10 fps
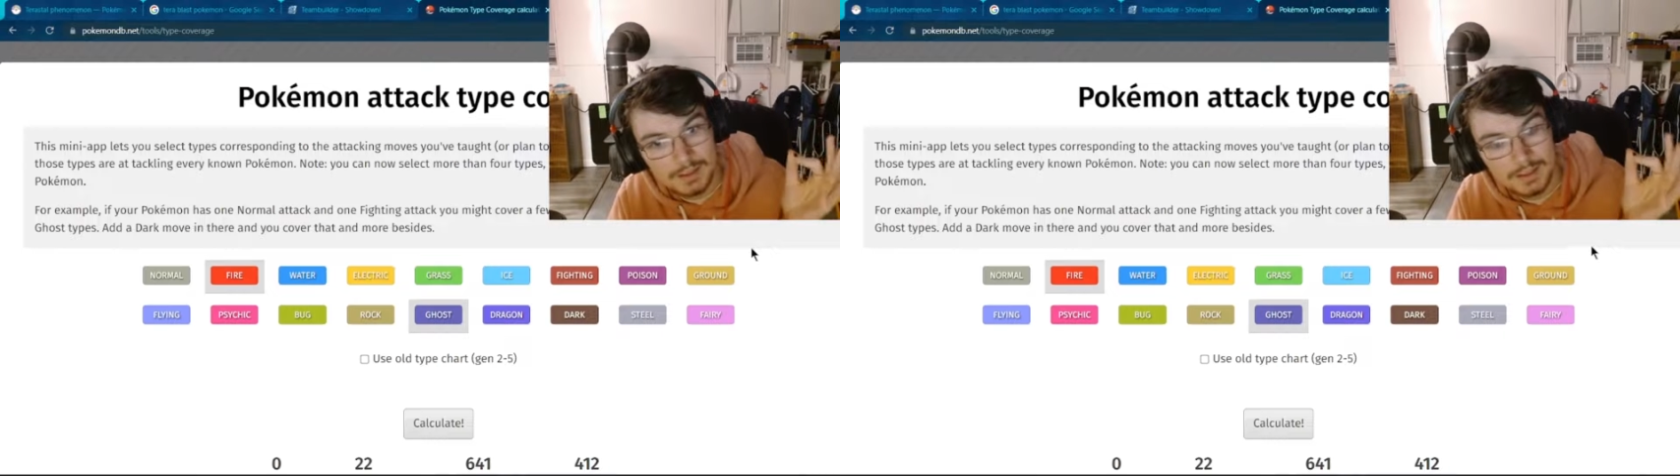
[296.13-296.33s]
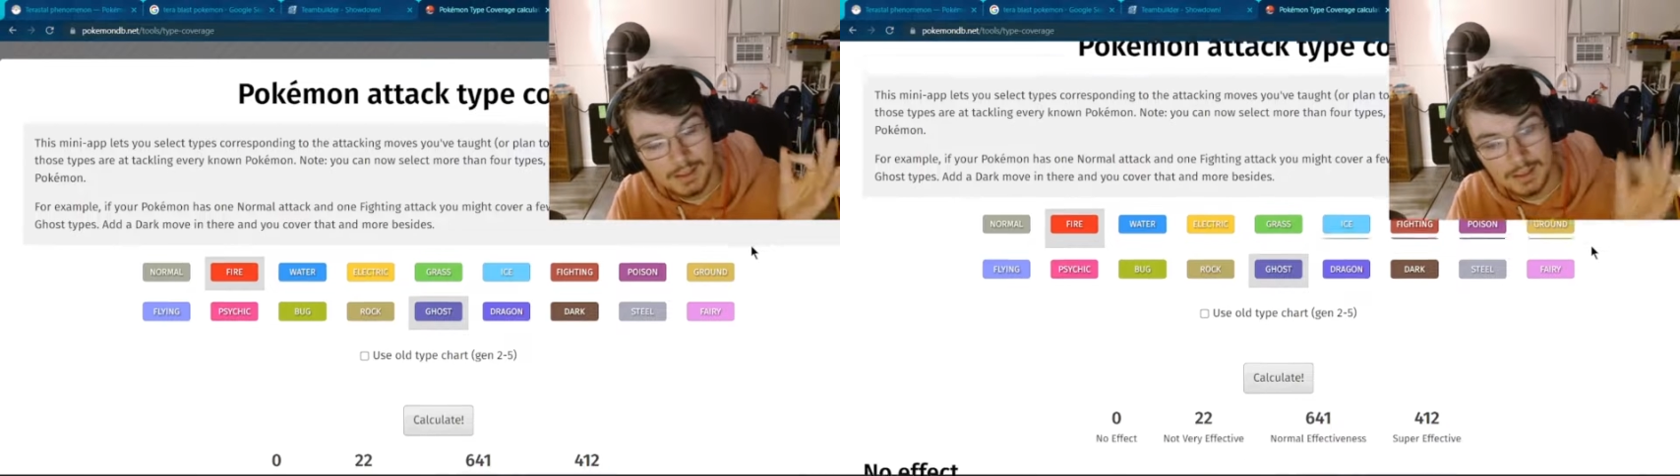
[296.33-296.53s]

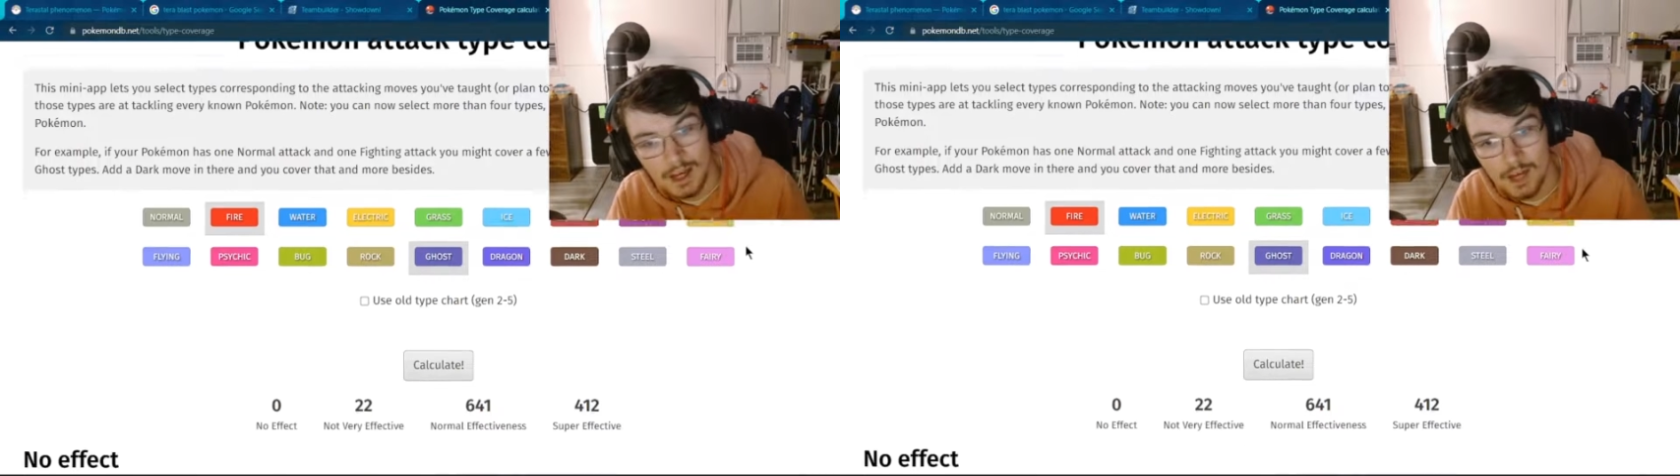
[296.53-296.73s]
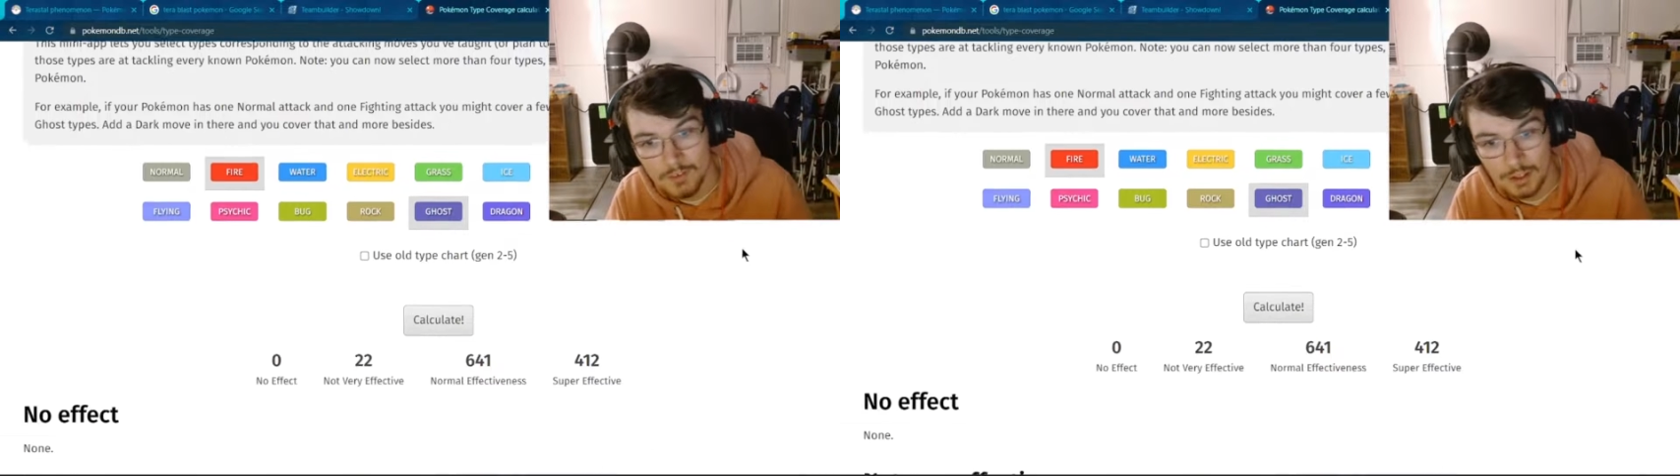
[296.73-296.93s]
to
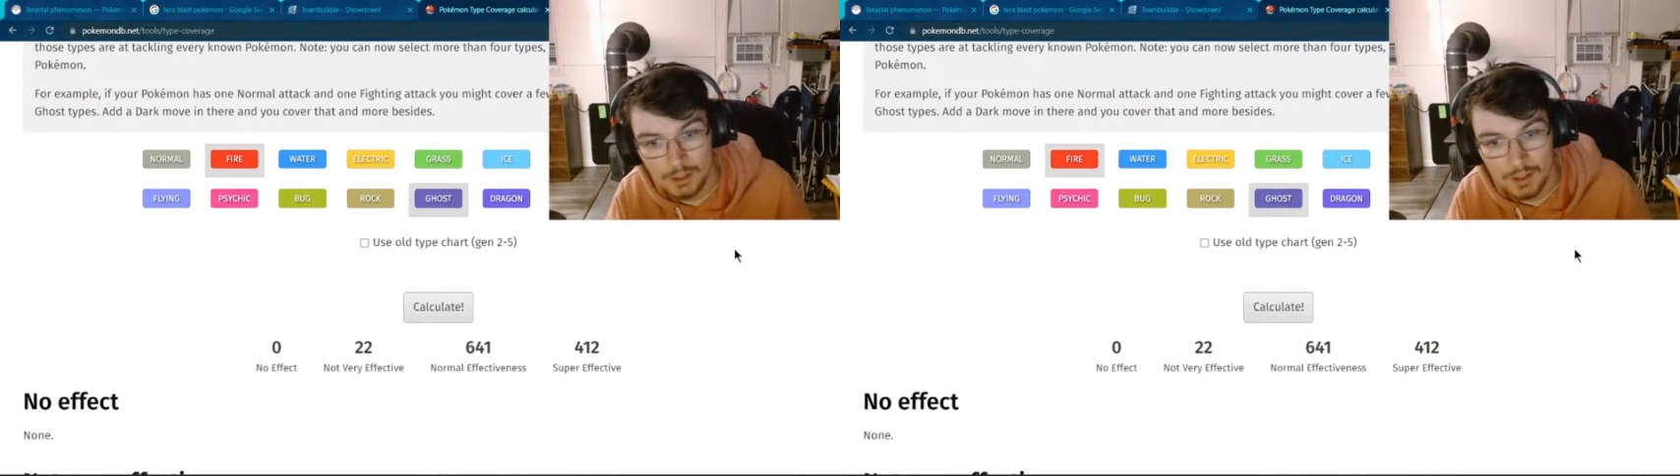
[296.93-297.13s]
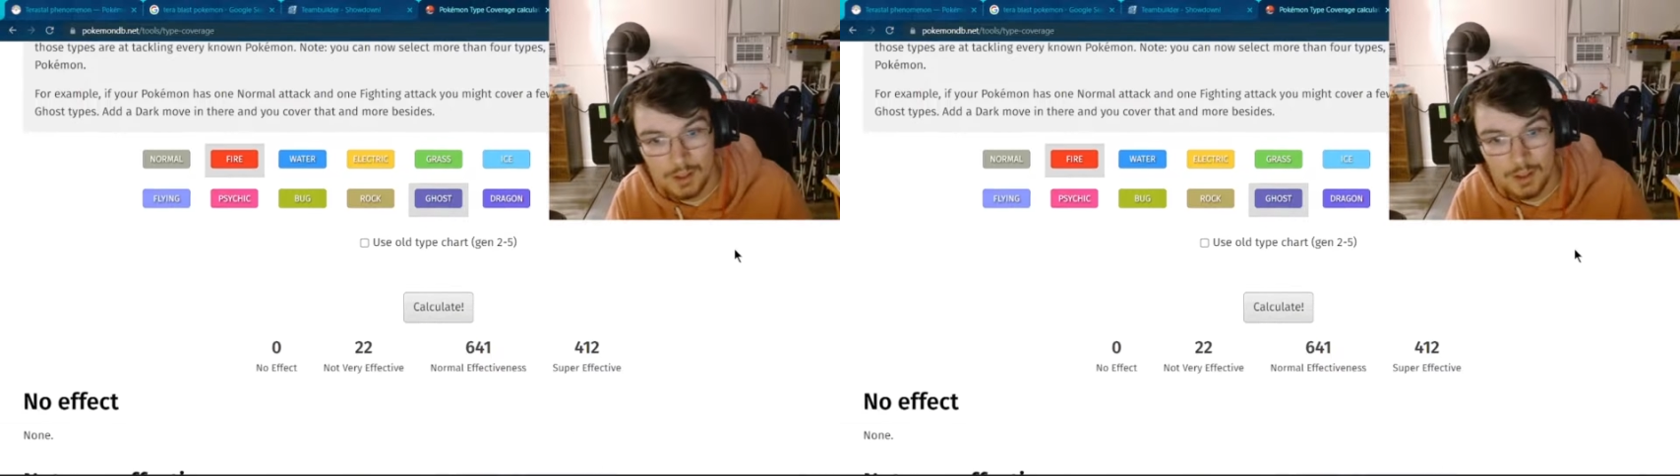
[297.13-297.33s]

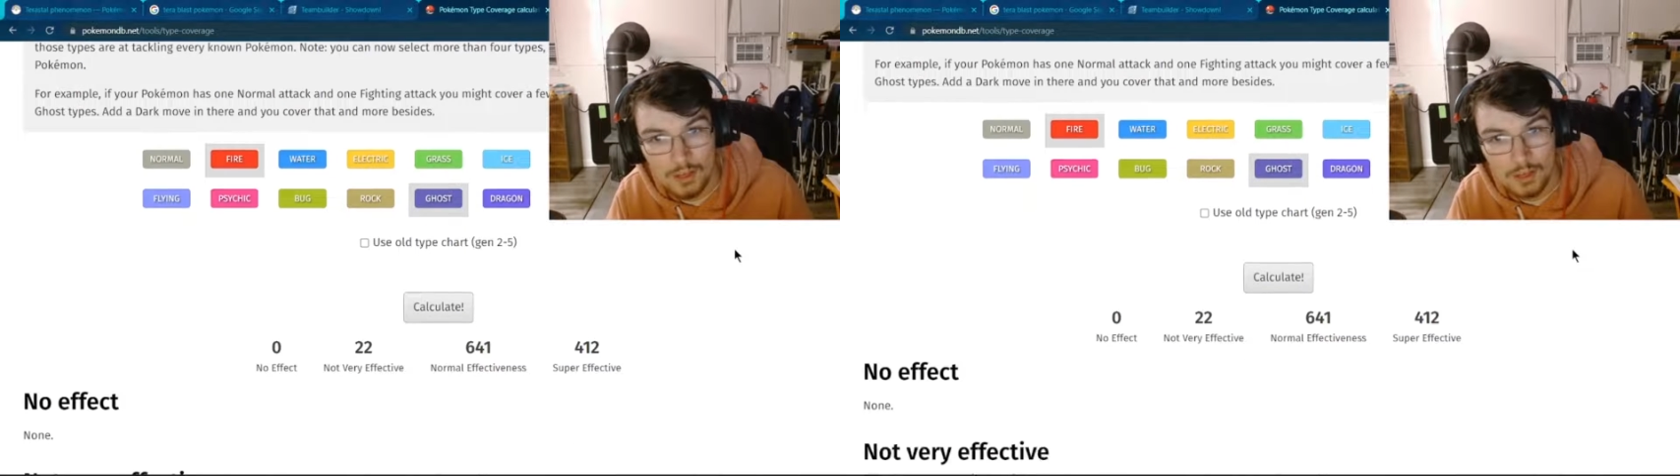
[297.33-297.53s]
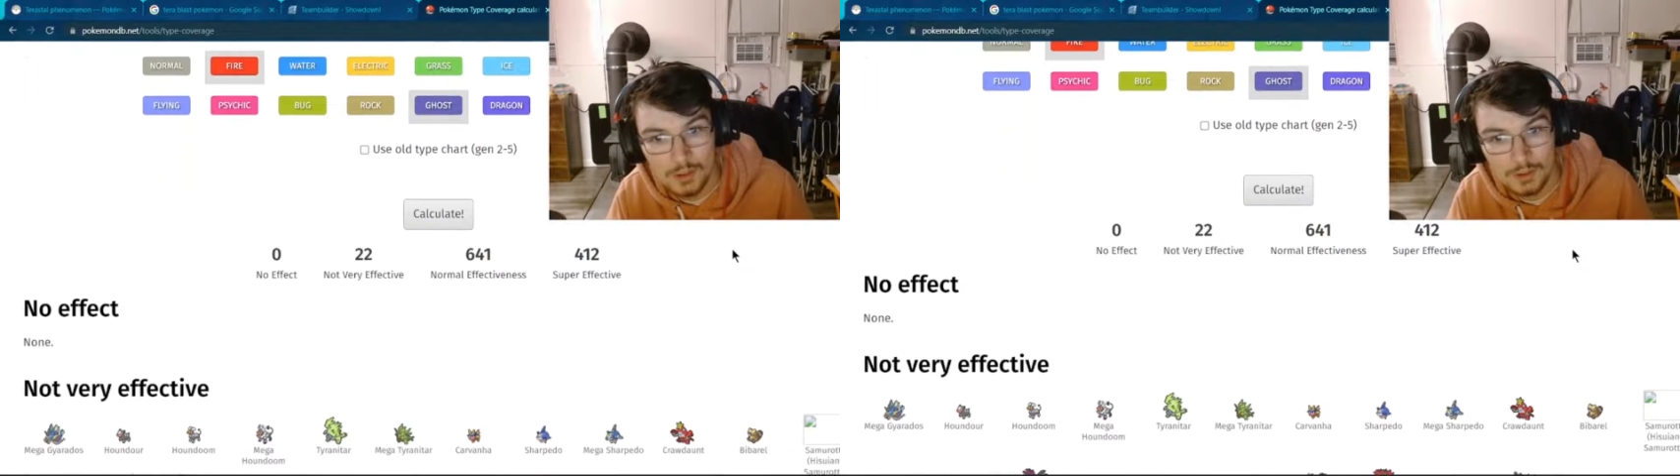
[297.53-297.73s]
cover
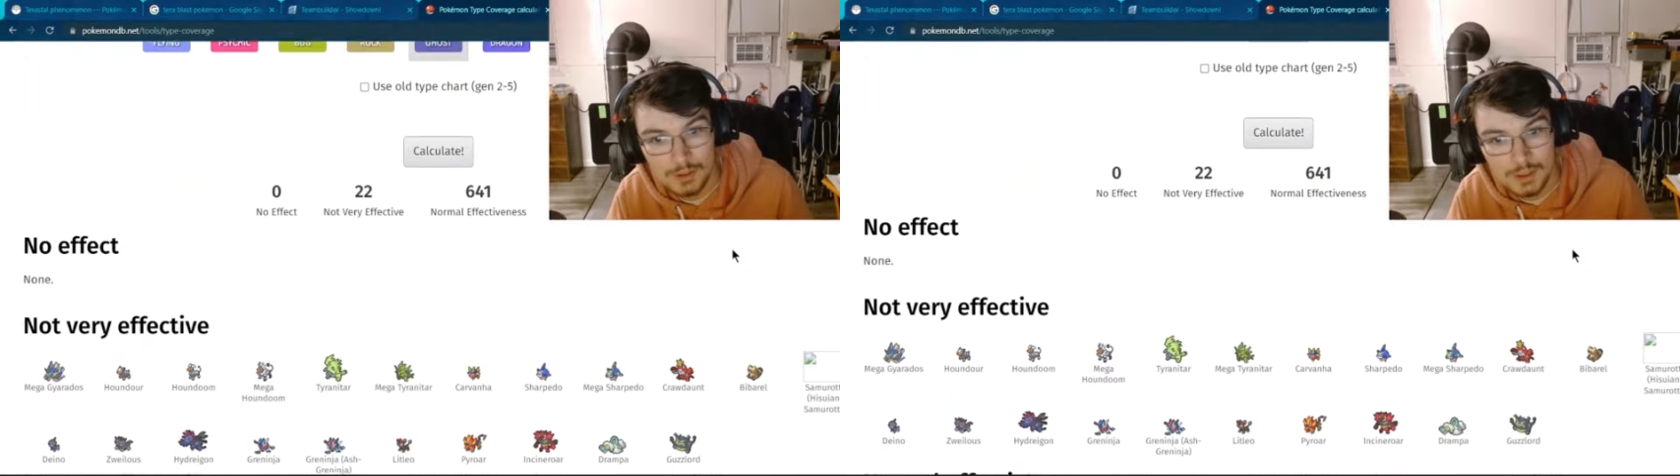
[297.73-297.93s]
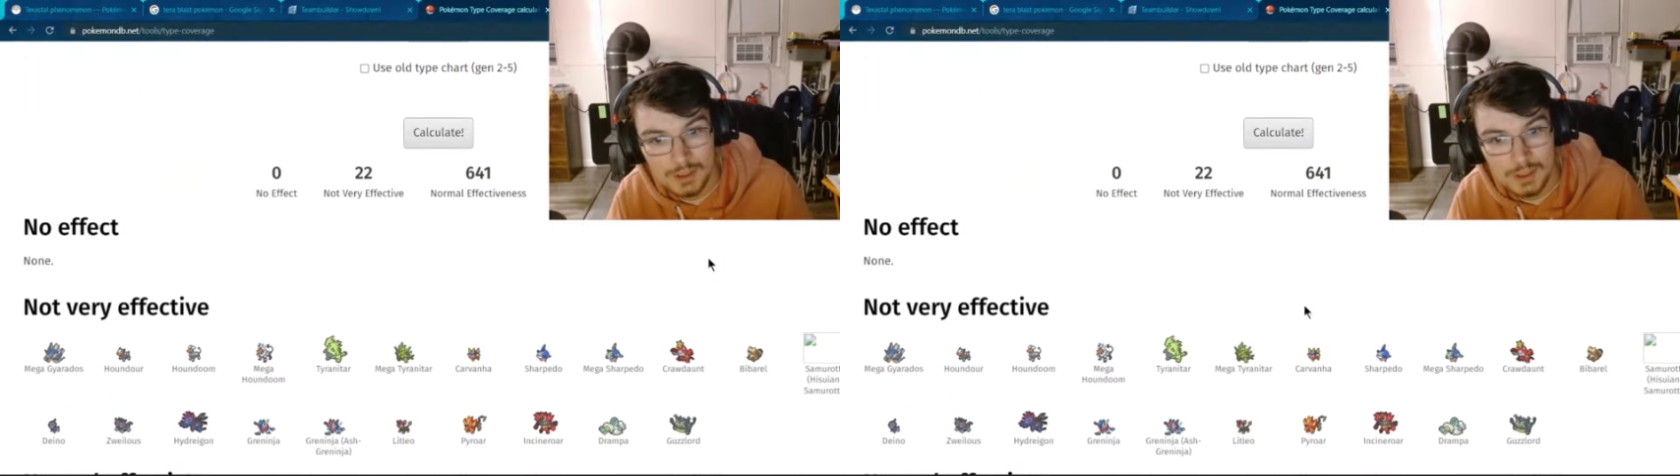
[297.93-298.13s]

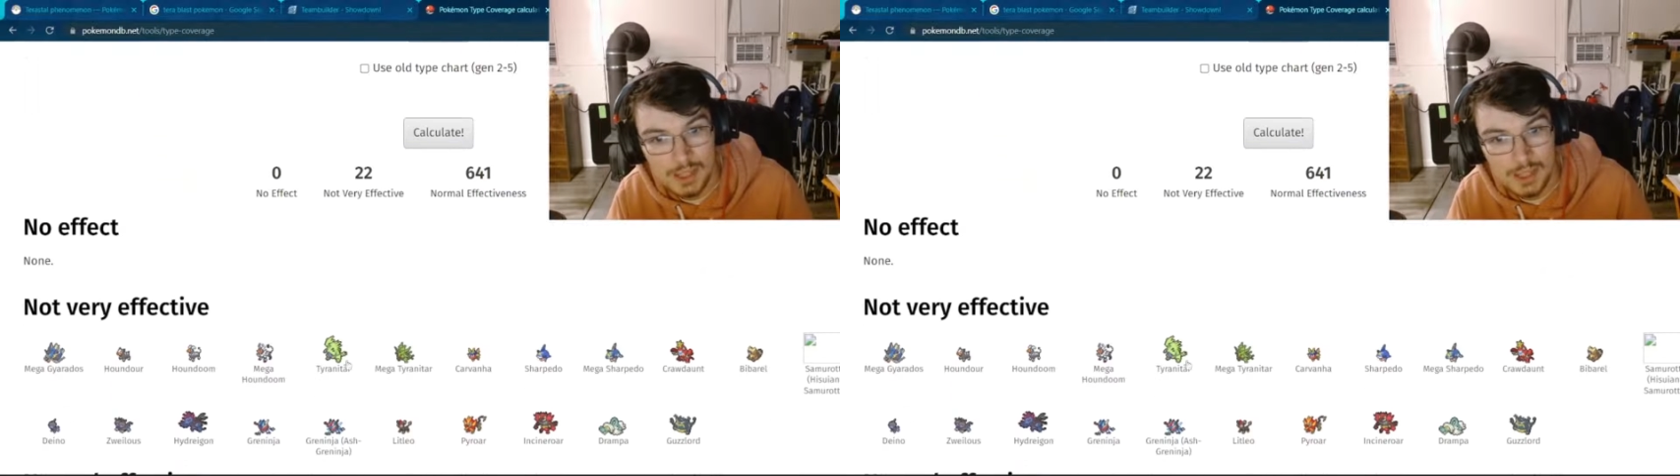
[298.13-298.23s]
those.